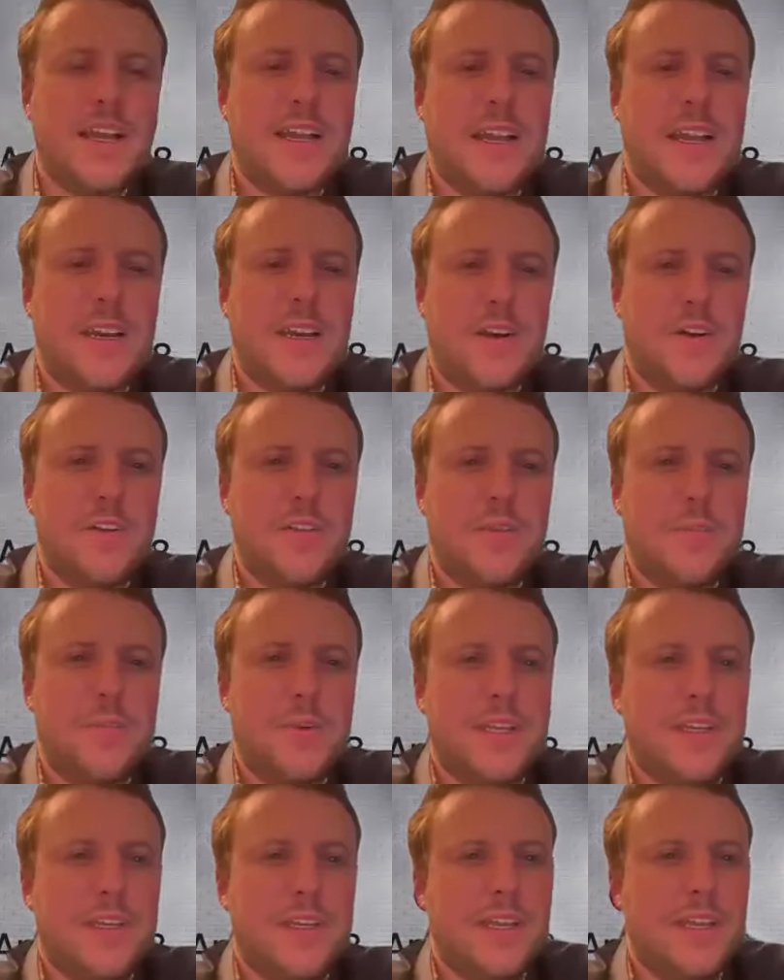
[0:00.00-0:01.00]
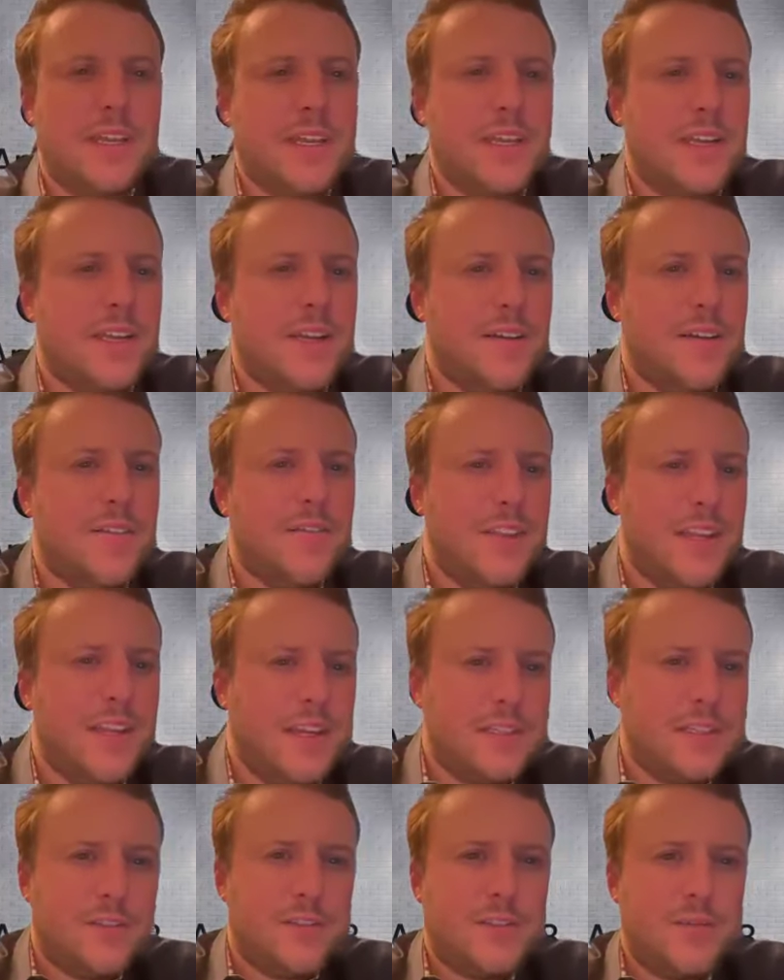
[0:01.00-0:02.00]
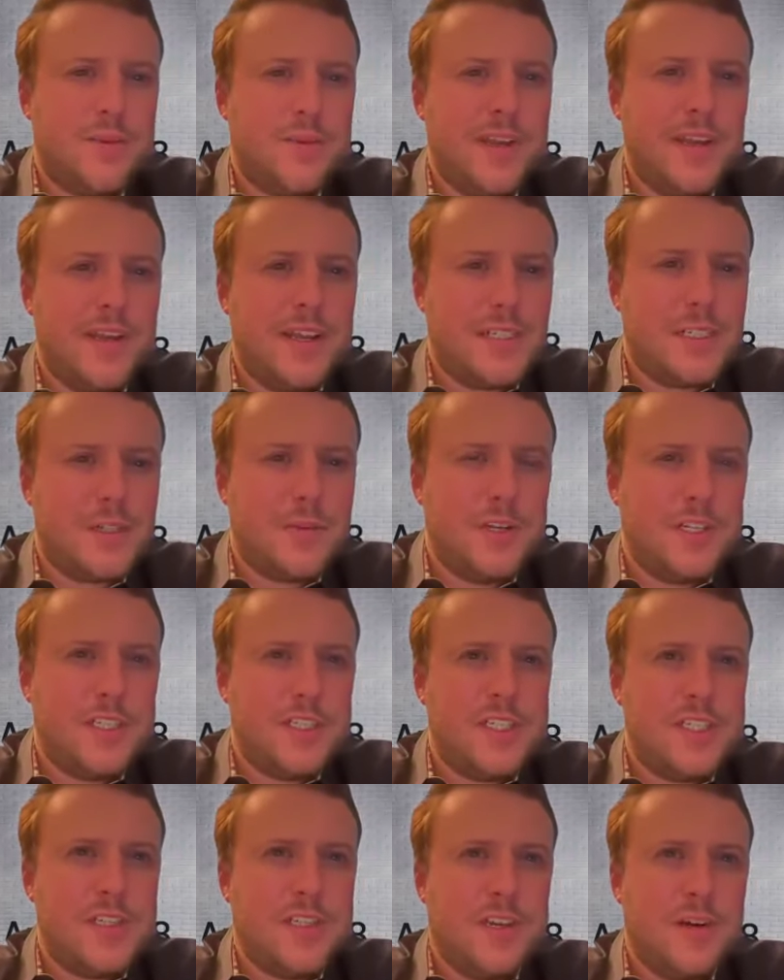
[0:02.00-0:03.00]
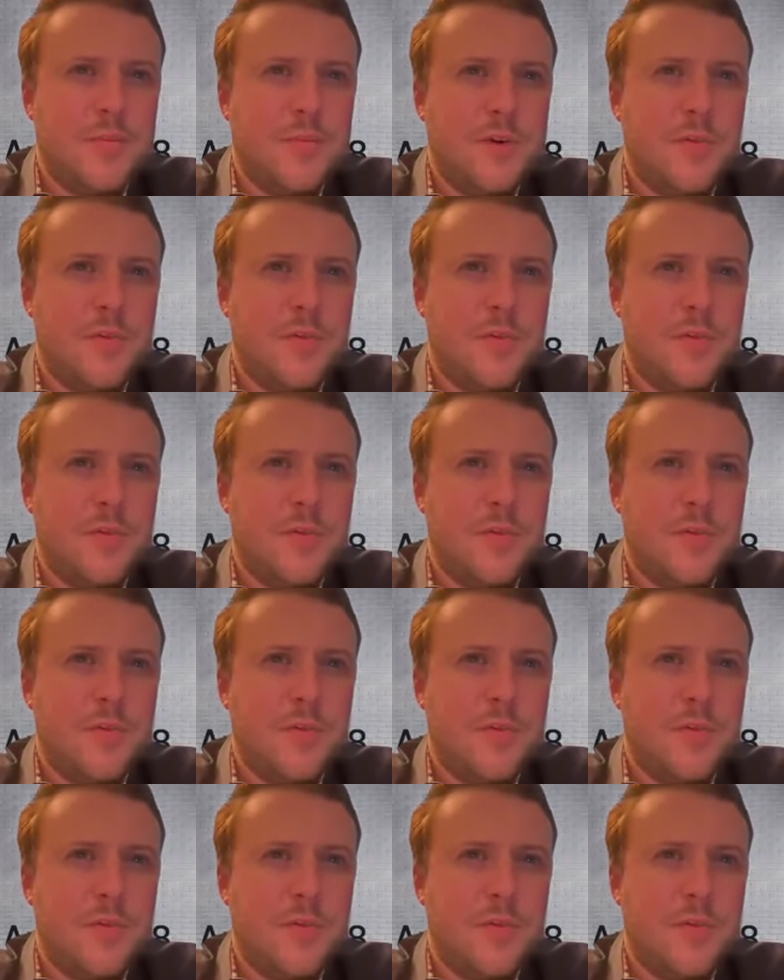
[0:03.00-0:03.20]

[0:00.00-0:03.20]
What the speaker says: think I kind of heard the beginning of the answer to my next question in there,